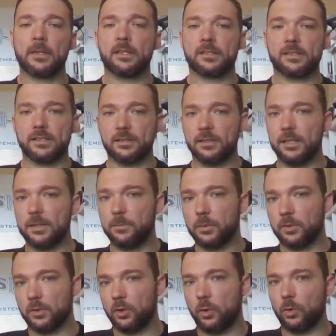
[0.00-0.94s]
Sleep
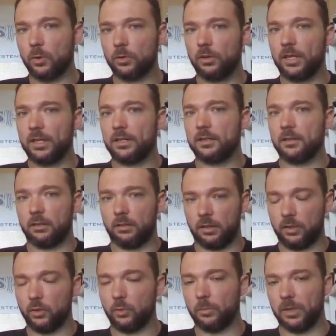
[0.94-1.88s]
correlated a
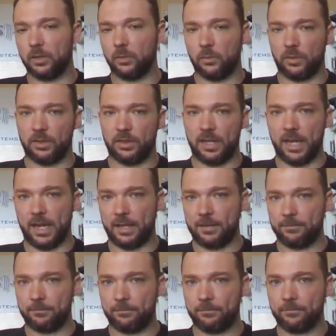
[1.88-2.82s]
little bit with
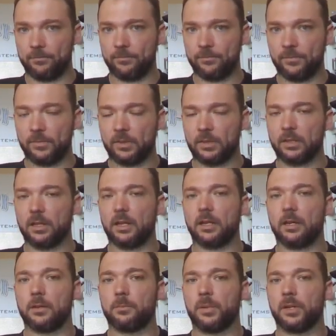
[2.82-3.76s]
that,
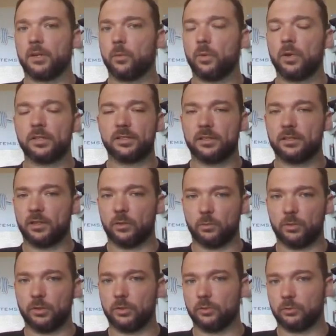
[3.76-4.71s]
Uh, but it wasn't a
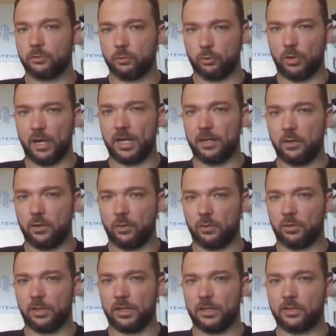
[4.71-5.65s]
real great
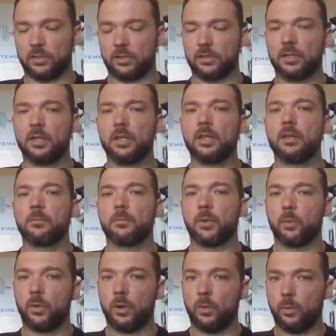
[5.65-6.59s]
correlation.
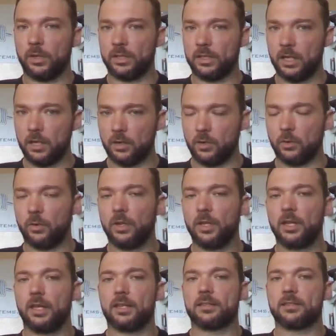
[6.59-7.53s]
But what we know
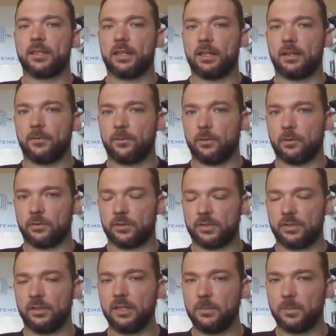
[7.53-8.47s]
is that if your
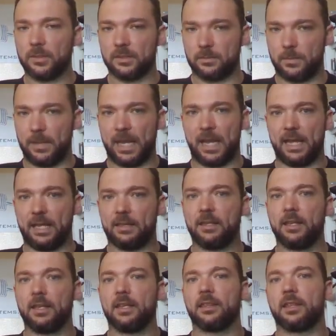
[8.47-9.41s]
sleep is bad,
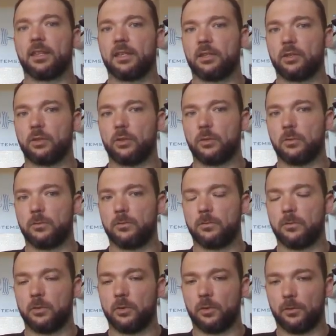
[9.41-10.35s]
then you've,
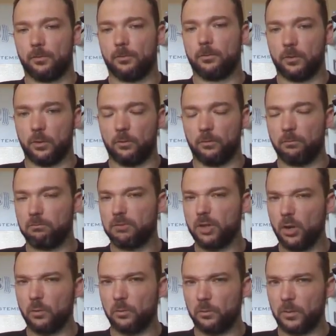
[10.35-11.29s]
you're, you
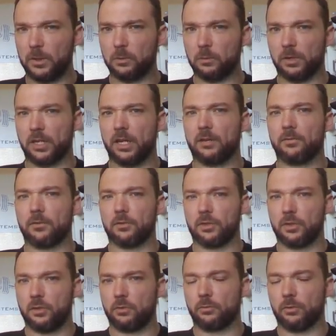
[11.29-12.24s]
don't feel recovered.
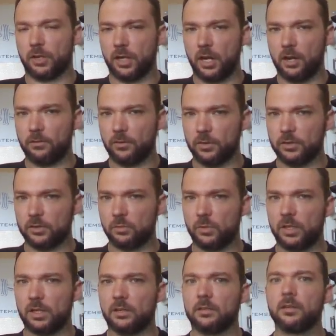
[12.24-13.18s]
You don't recover as
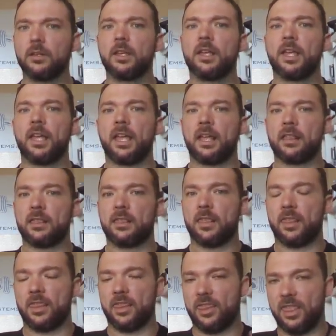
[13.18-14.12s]
well, and
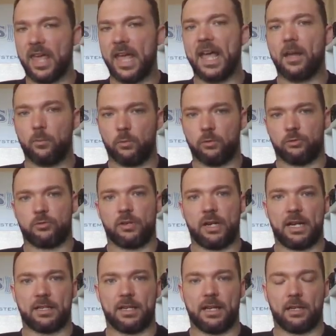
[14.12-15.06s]
that will
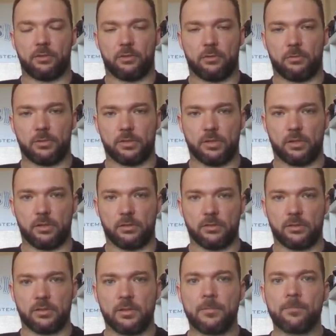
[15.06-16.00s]
drag down your
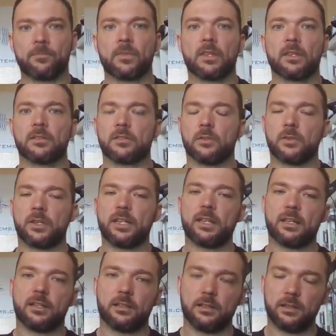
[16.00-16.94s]
results. So
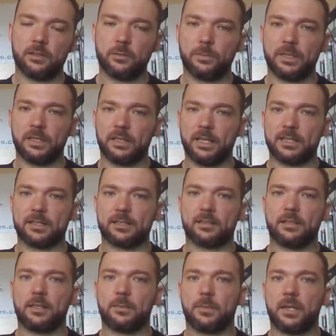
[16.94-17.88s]
getting a little bit less
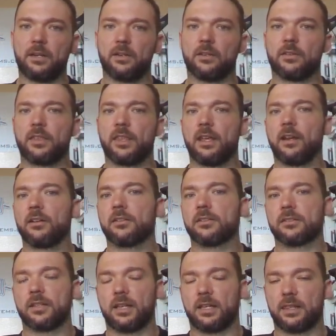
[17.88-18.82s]
sleep here and there
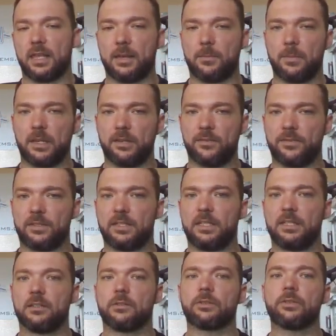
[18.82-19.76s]
is not that big of a
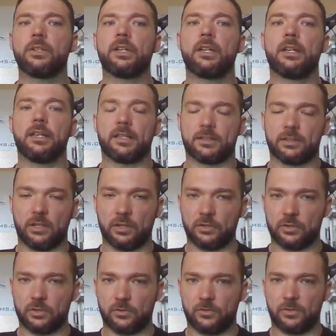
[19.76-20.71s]
deal as long
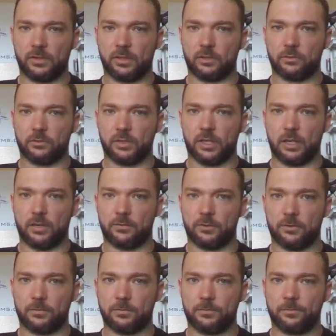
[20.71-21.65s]
as you're feeling recovered.